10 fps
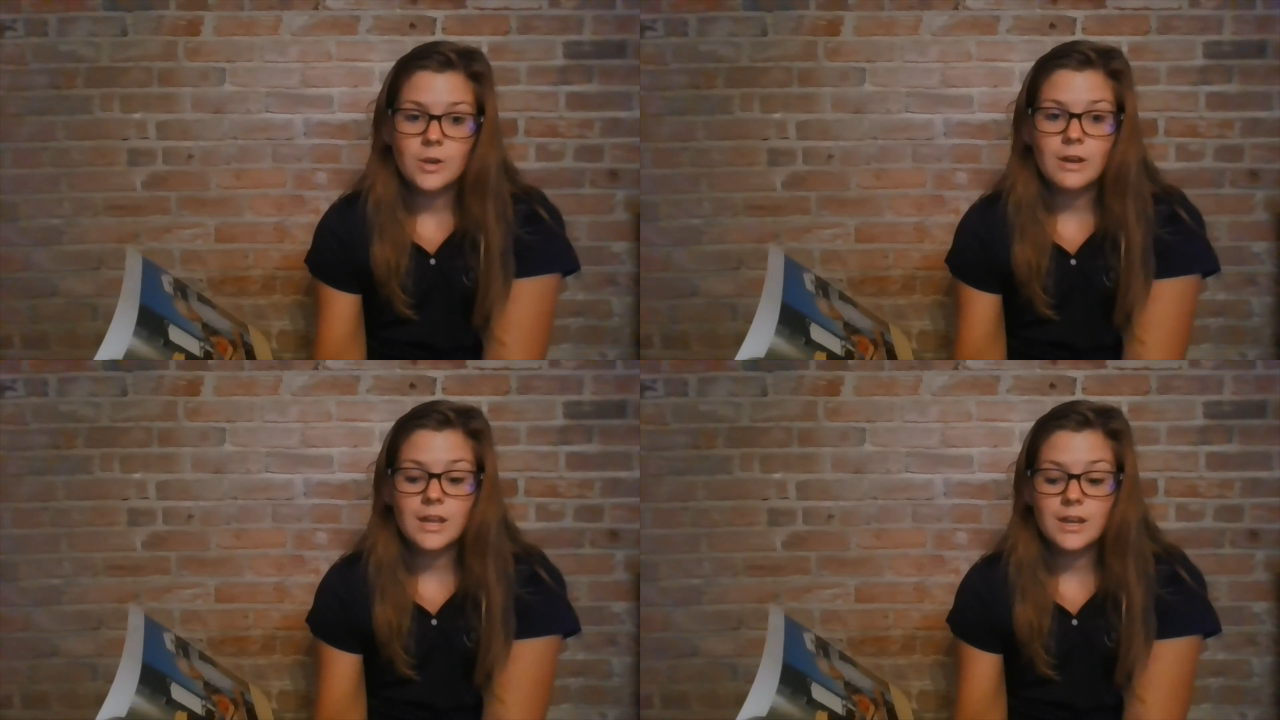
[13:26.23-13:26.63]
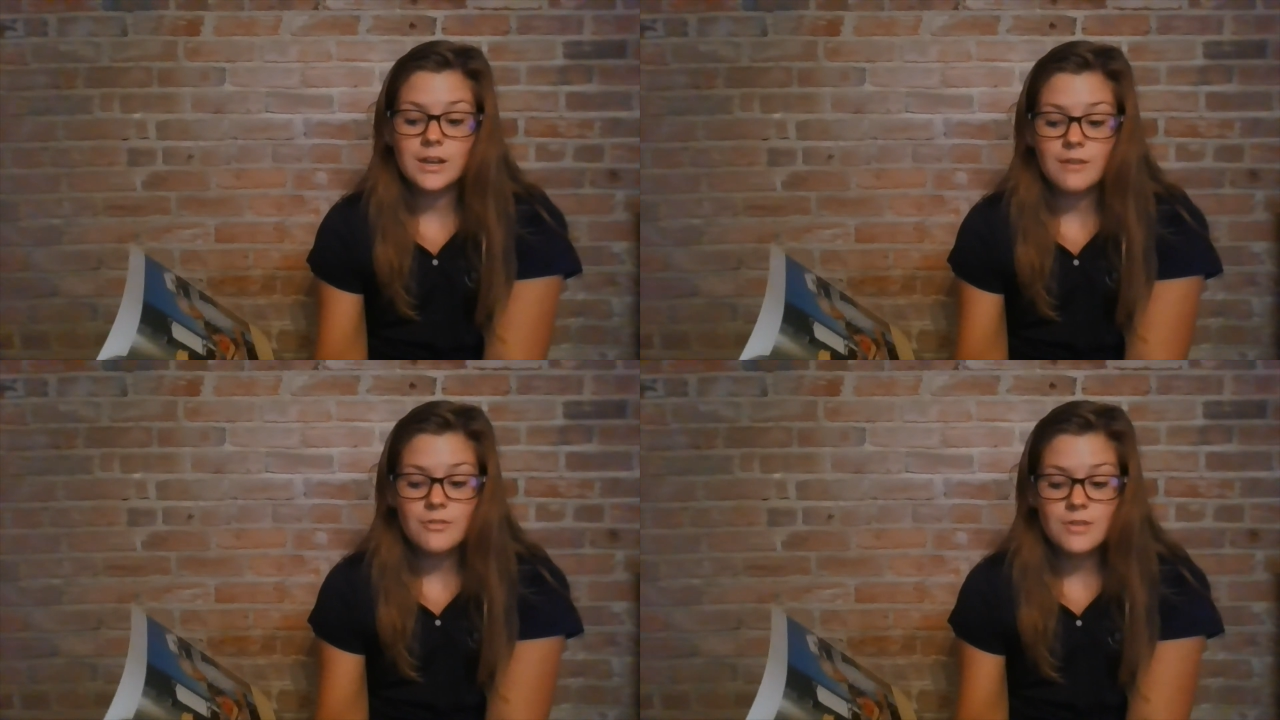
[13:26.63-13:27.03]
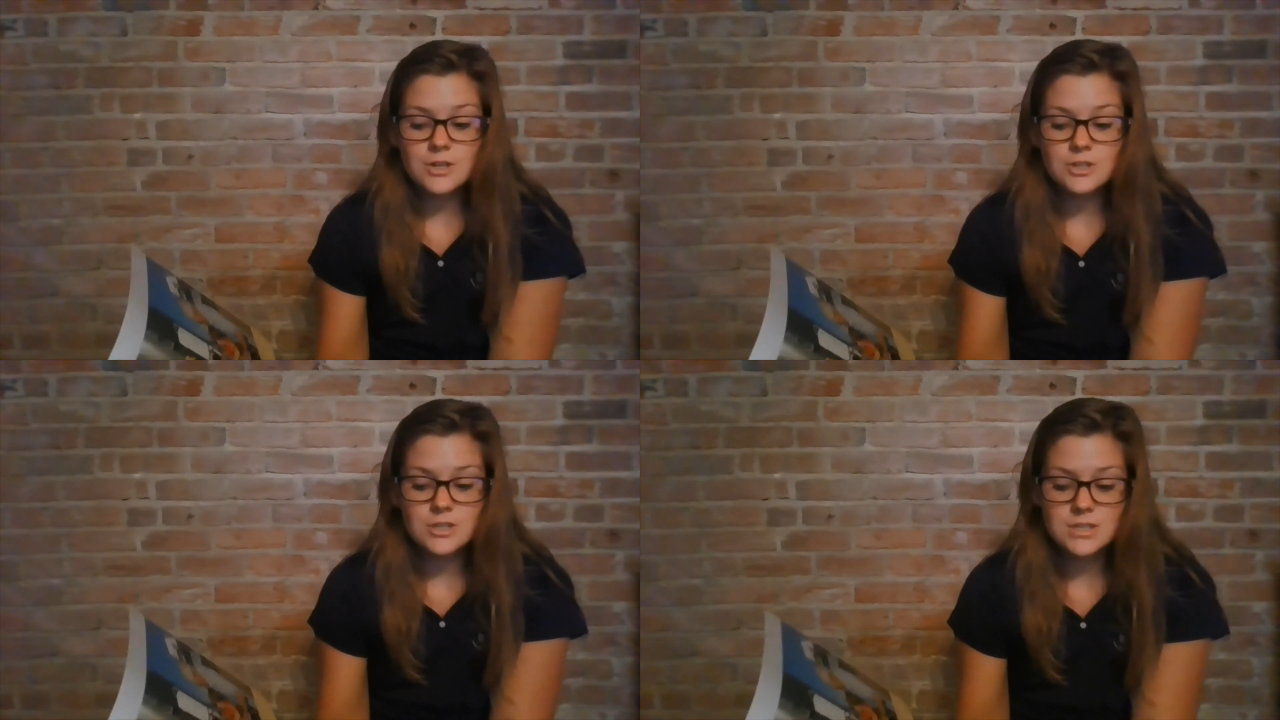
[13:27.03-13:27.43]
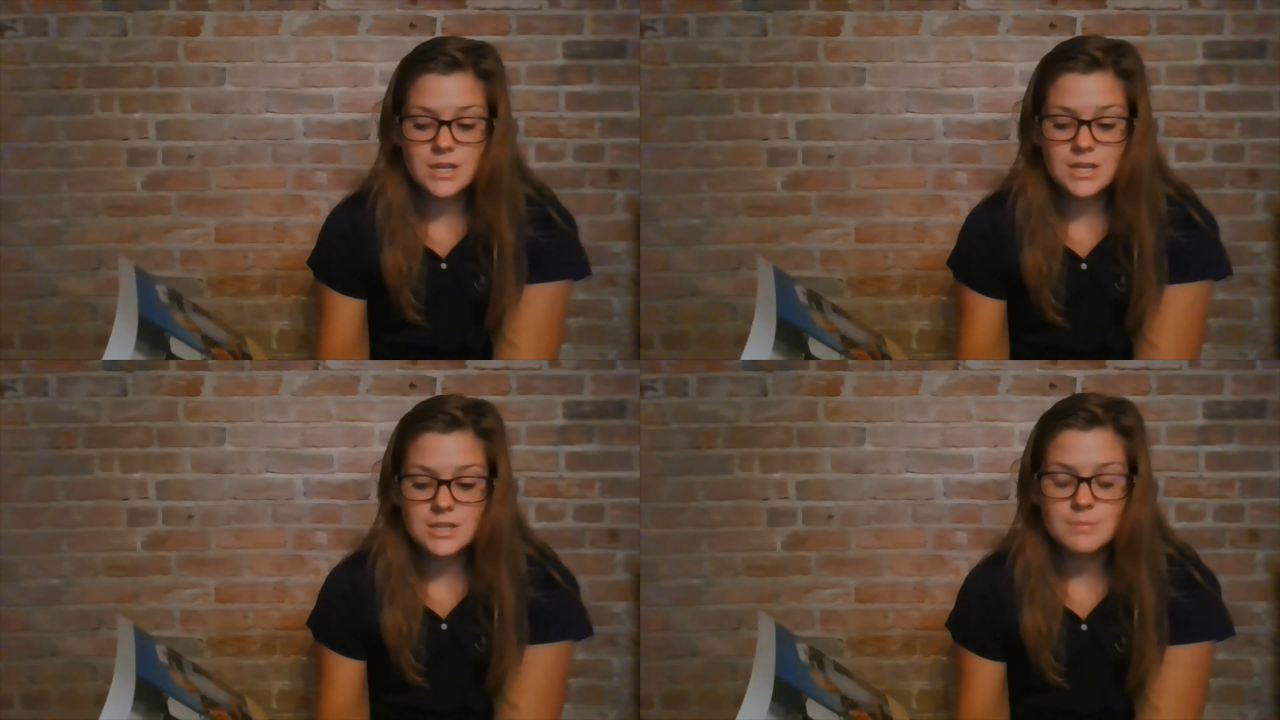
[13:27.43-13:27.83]
creating enough
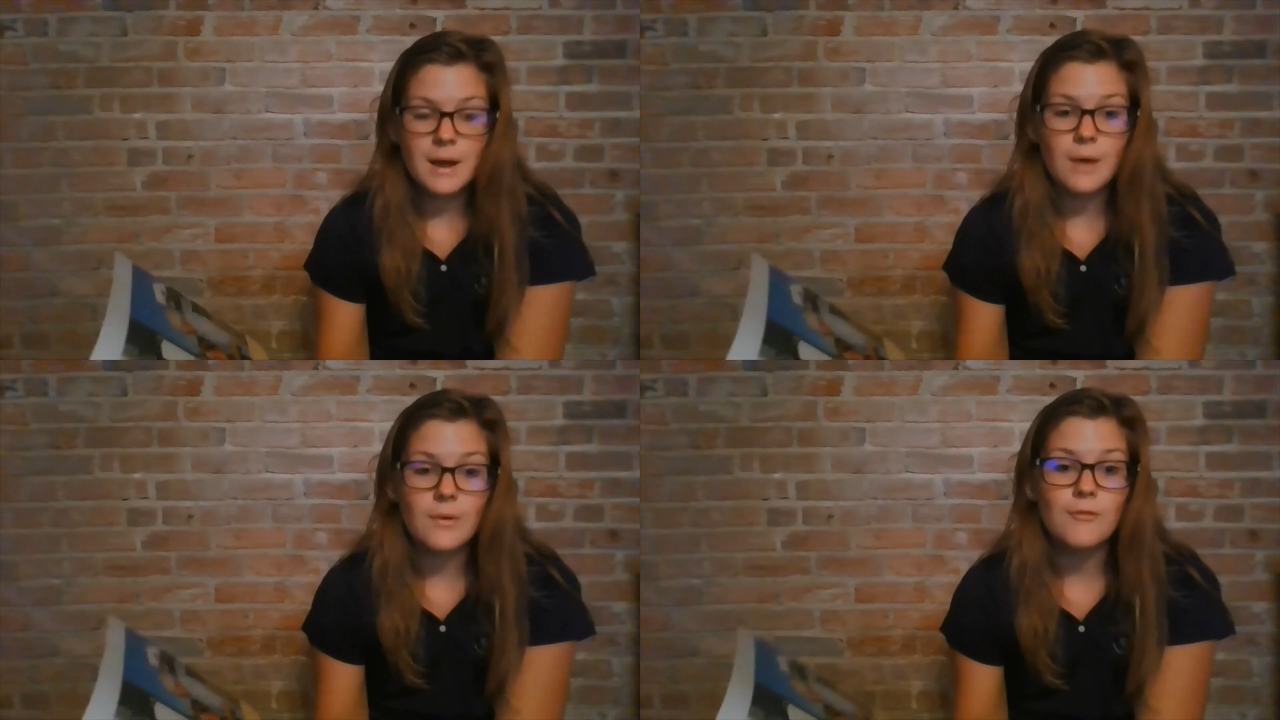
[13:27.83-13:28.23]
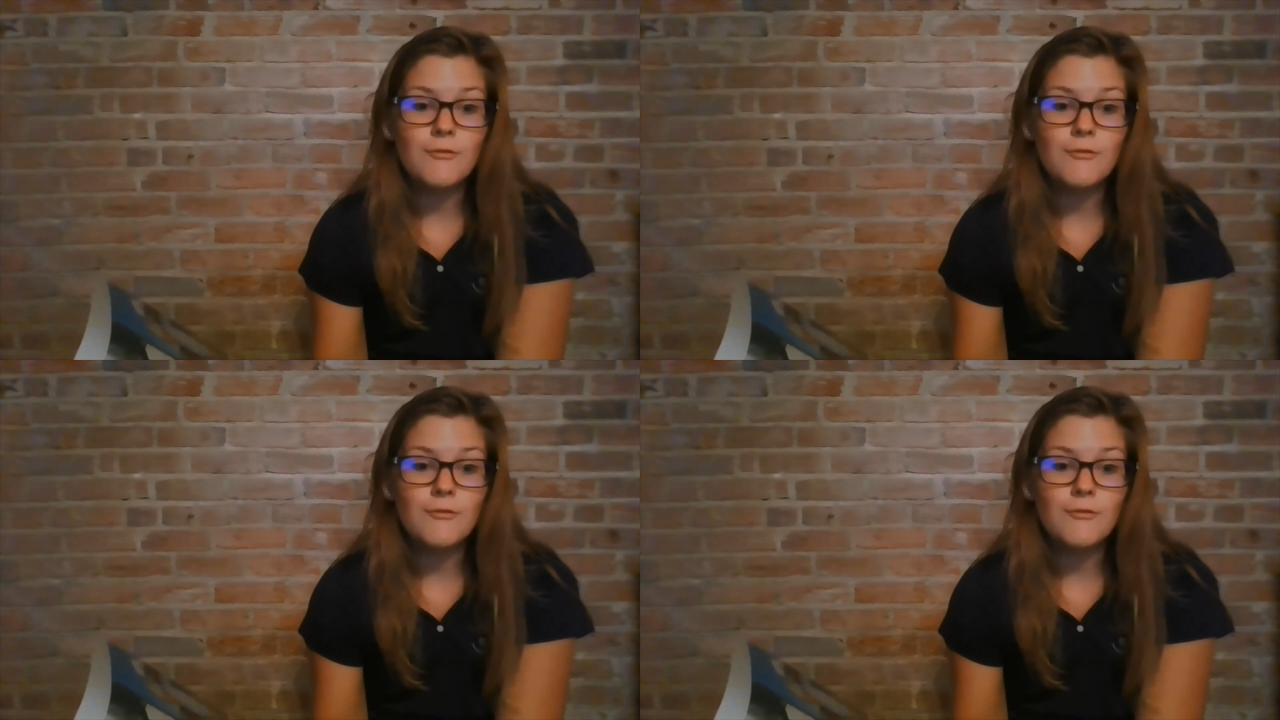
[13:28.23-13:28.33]
electricity to power